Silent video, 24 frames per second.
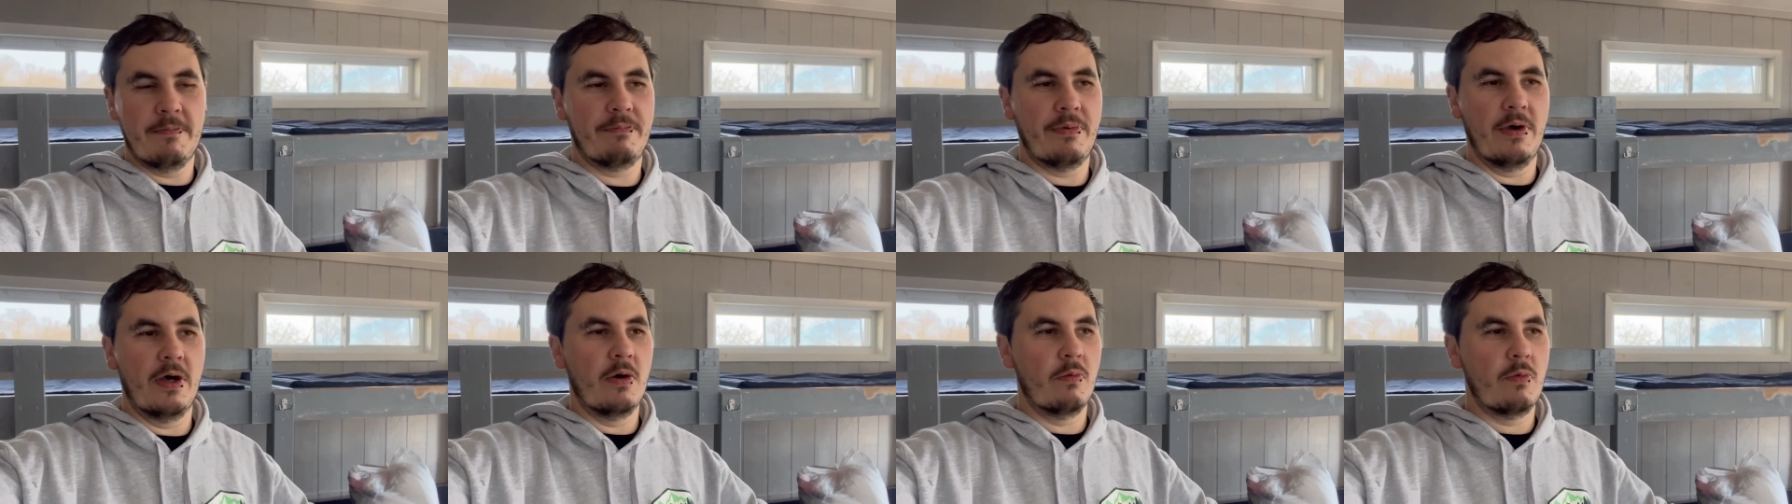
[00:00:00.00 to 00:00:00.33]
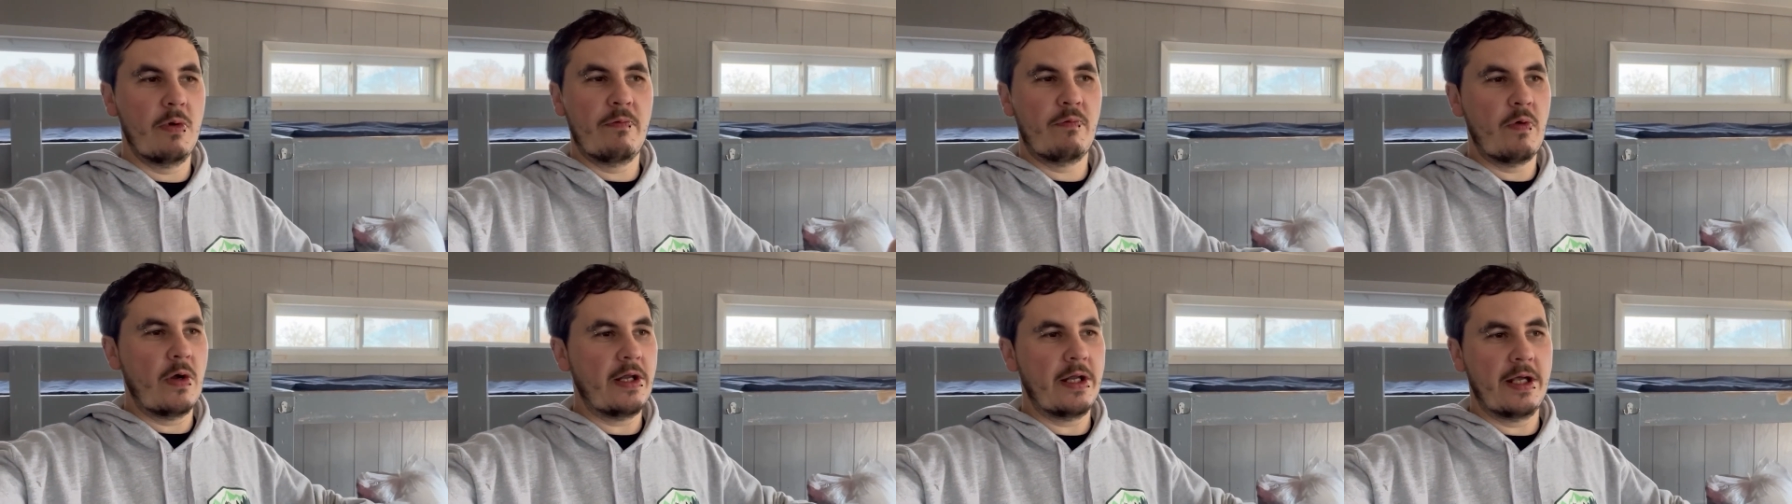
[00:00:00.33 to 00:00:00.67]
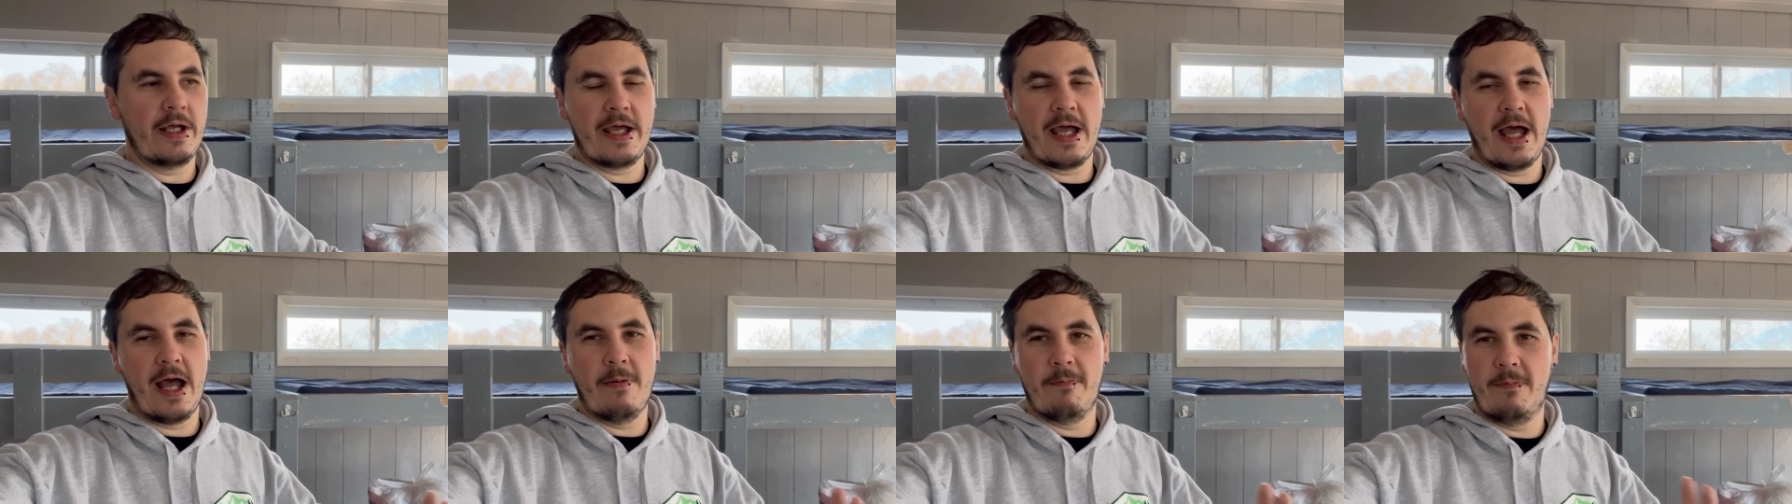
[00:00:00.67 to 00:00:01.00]
But with winter
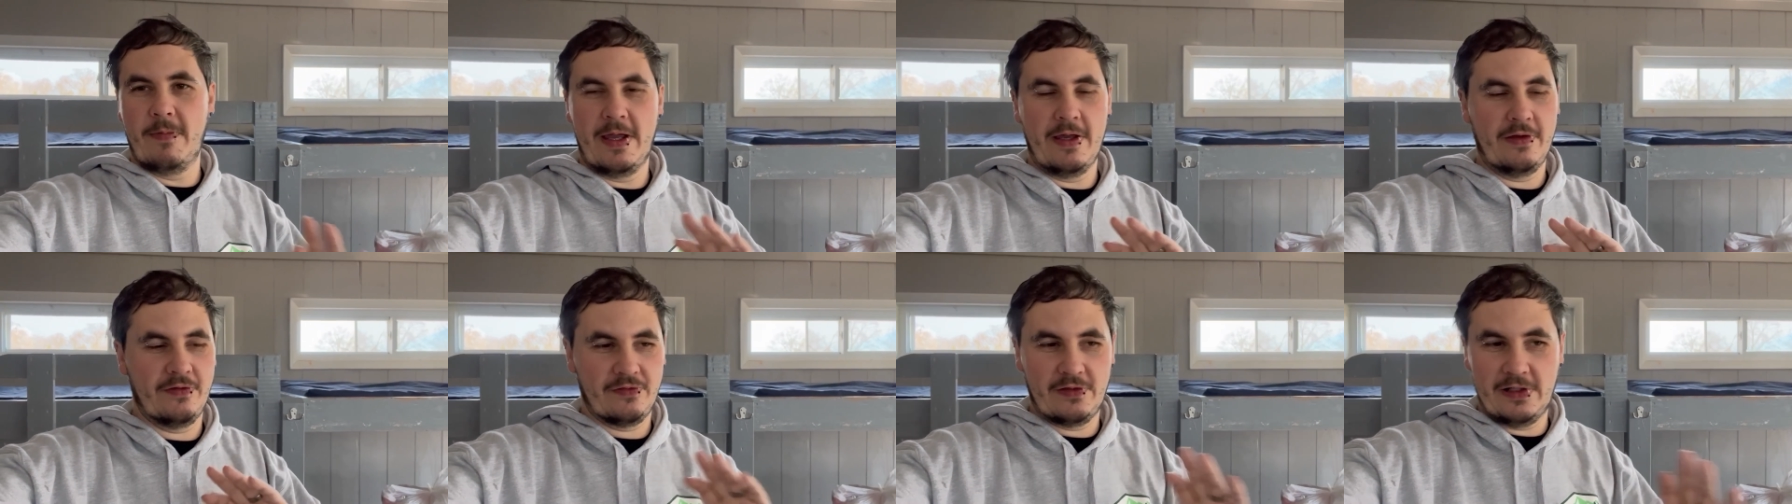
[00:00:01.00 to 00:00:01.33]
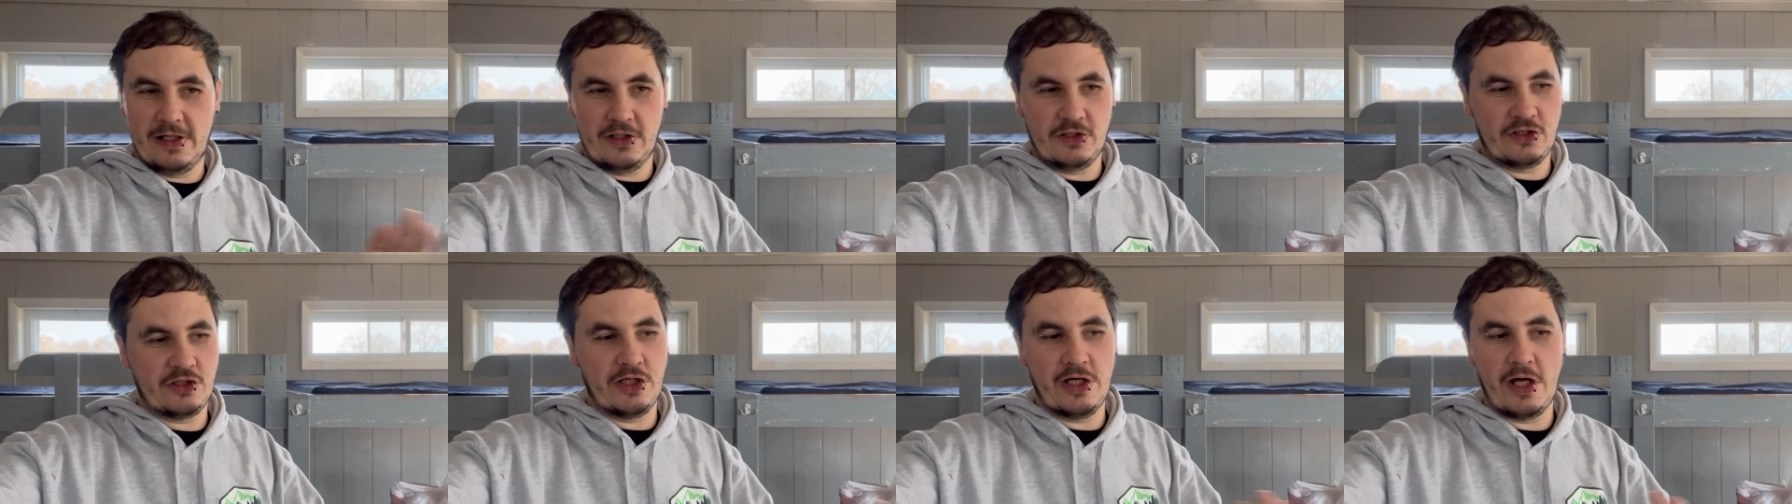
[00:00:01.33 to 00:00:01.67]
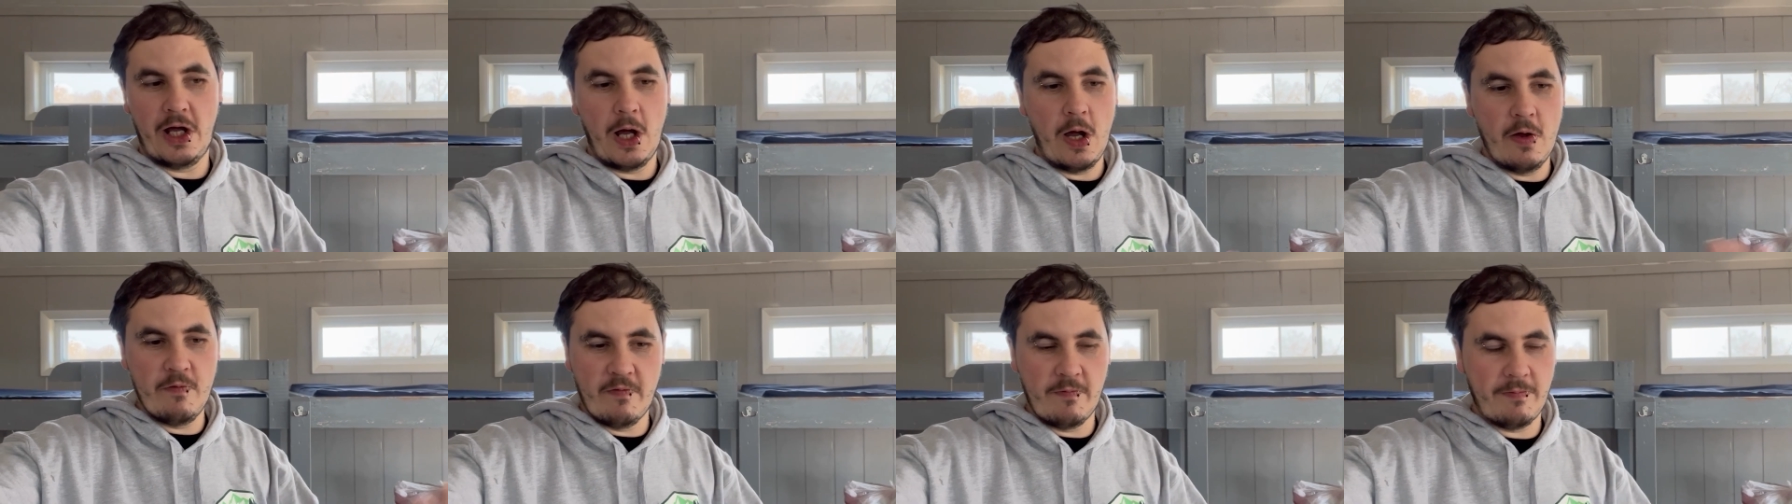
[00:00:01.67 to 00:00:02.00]
camp, it's literally
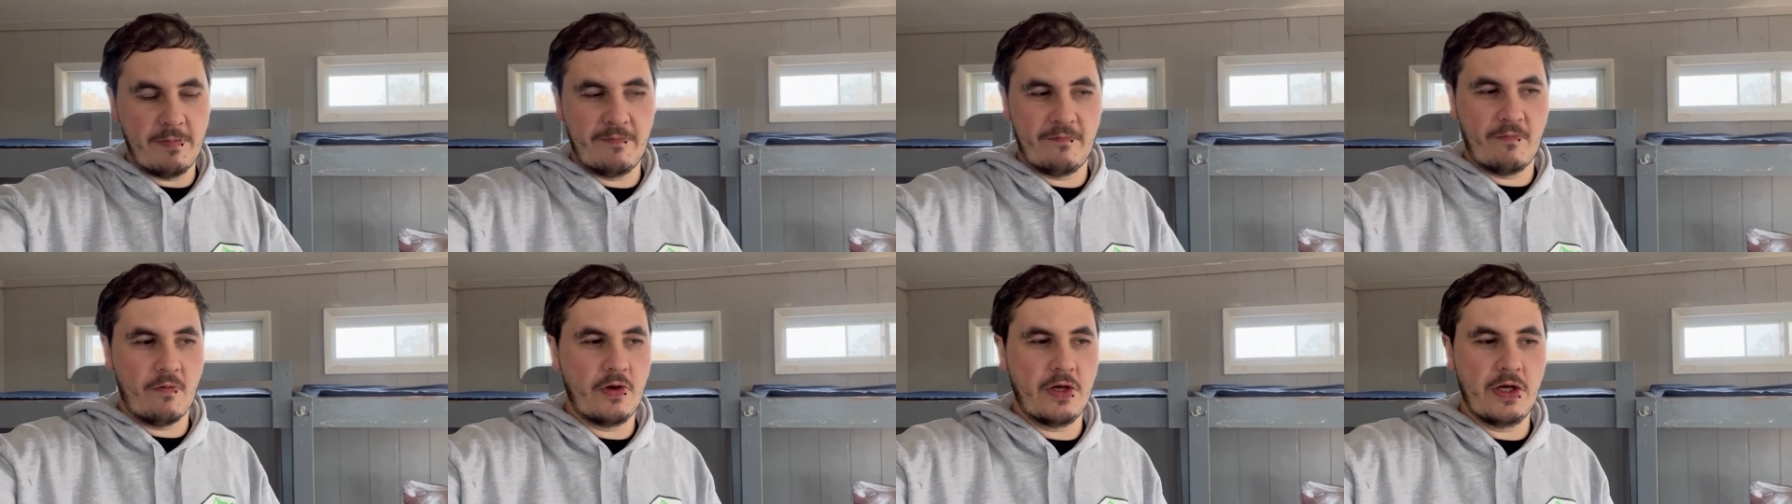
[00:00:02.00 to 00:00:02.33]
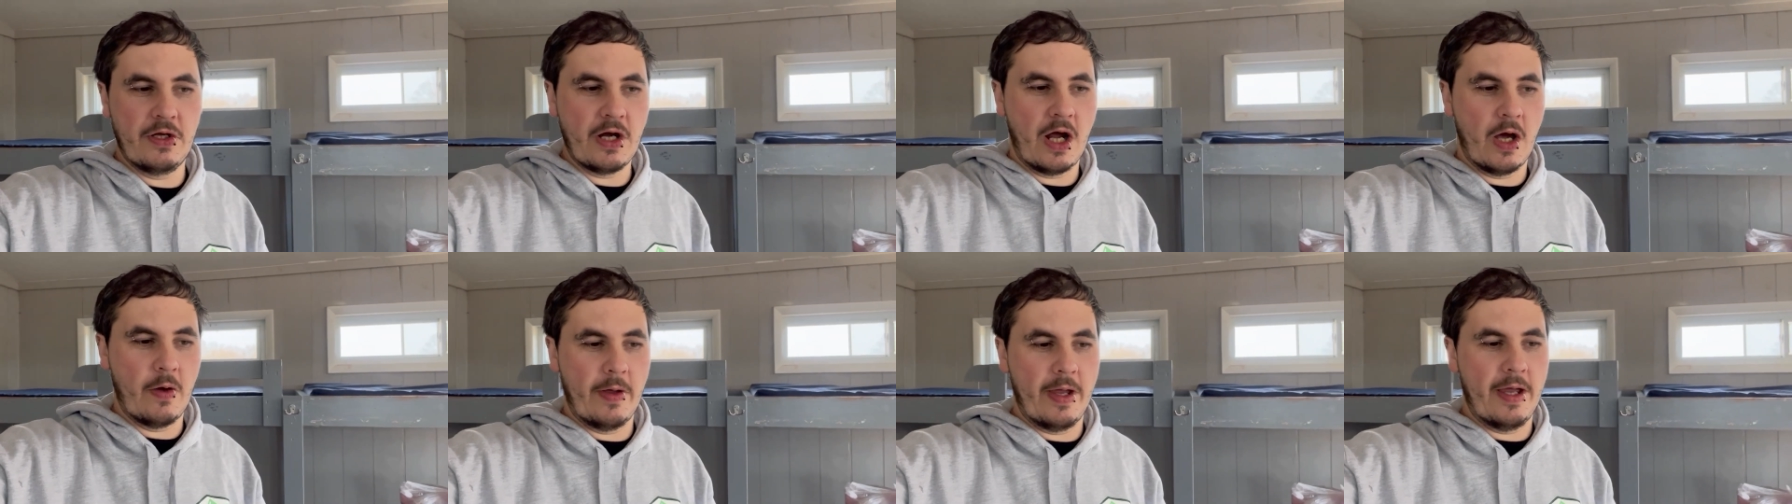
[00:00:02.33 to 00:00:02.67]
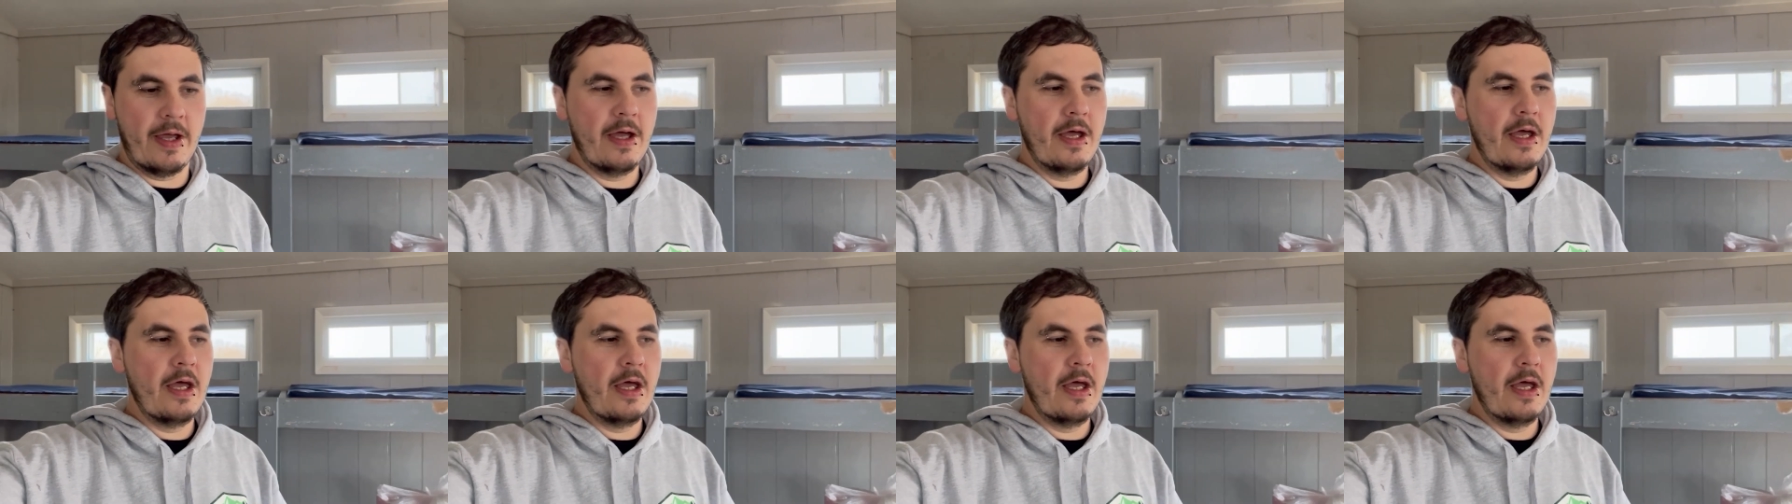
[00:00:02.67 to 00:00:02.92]
over before you know it.